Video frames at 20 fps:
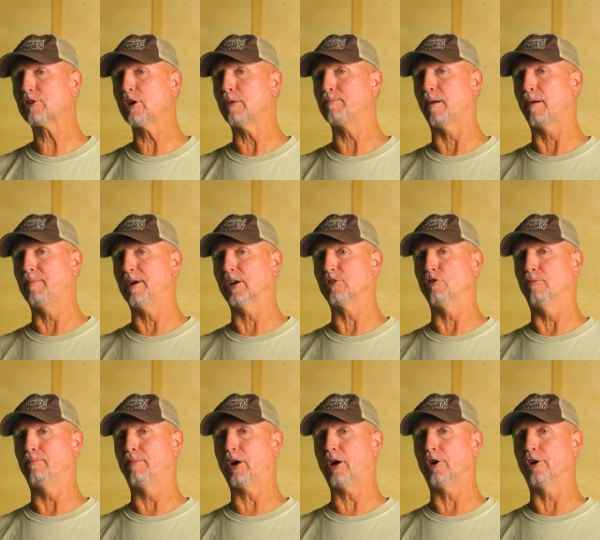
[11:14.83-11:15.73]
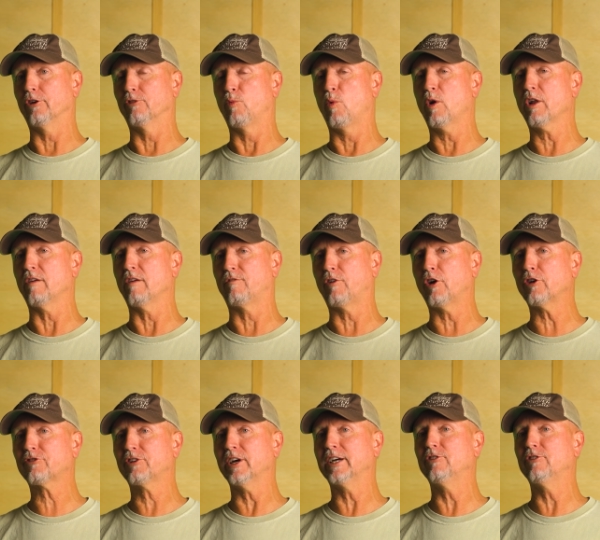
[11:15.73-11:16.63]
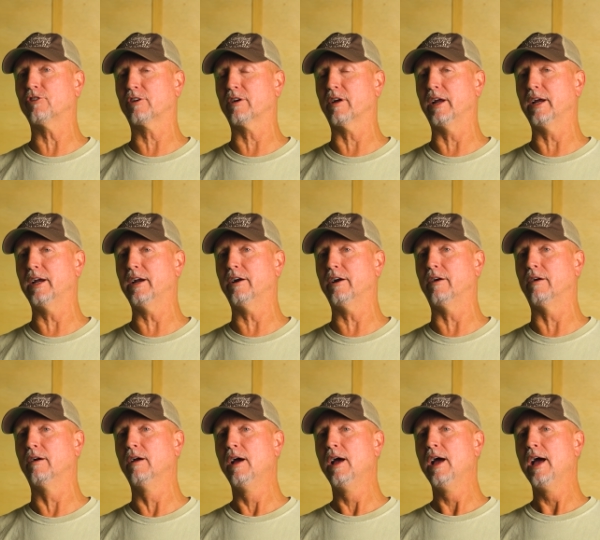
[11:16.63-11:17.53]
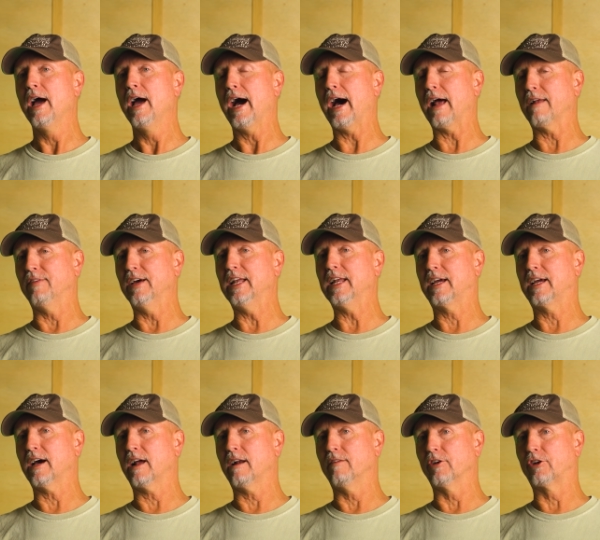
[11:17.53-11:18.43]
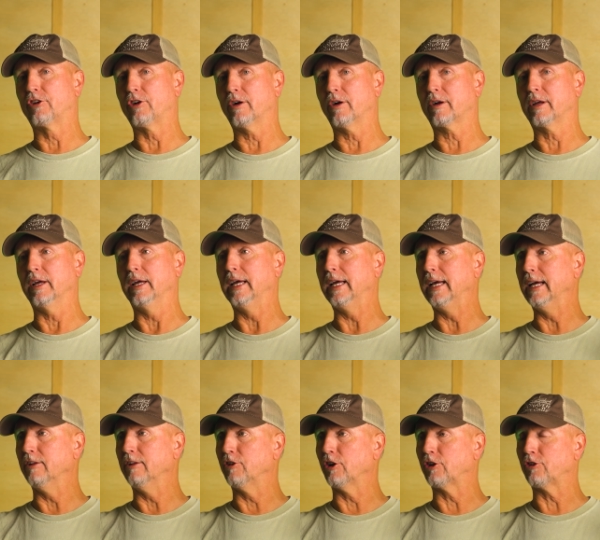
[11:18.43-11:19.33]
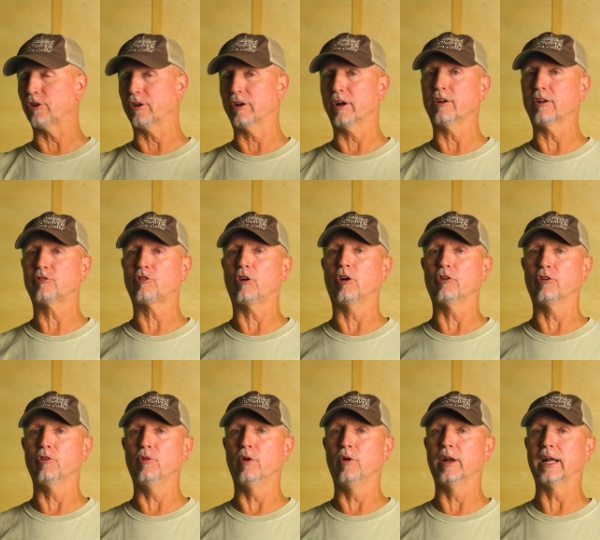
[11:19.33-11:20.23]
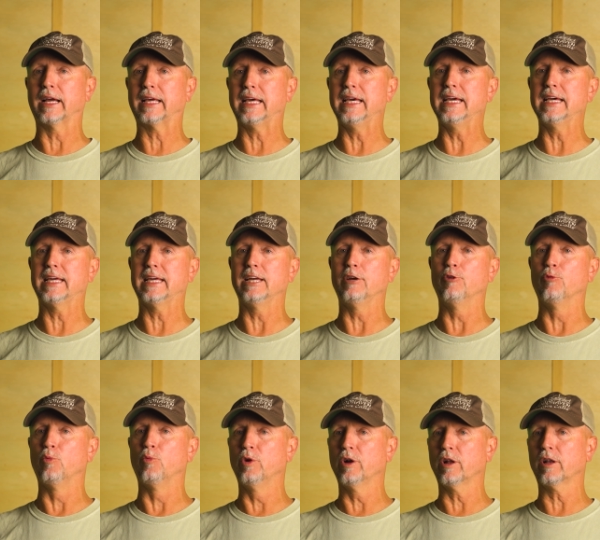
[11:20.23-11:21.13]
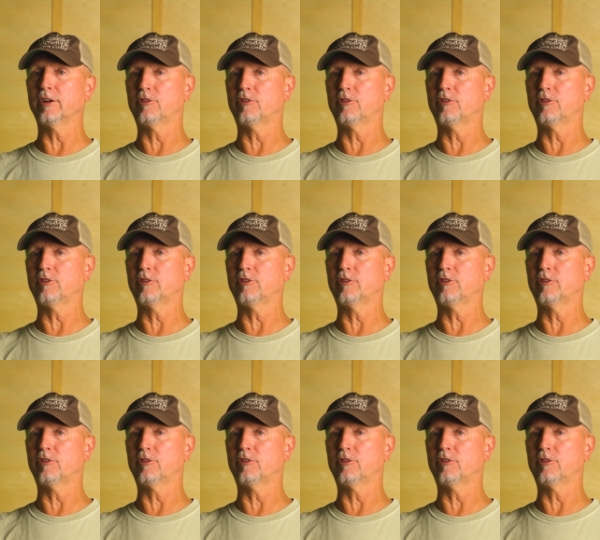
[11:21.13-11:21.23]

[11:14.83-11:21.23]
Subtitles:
up a bunch of birds, one of the first things you're going to hear out of any kind of a turkey is that they're going to start doing a KeeKee really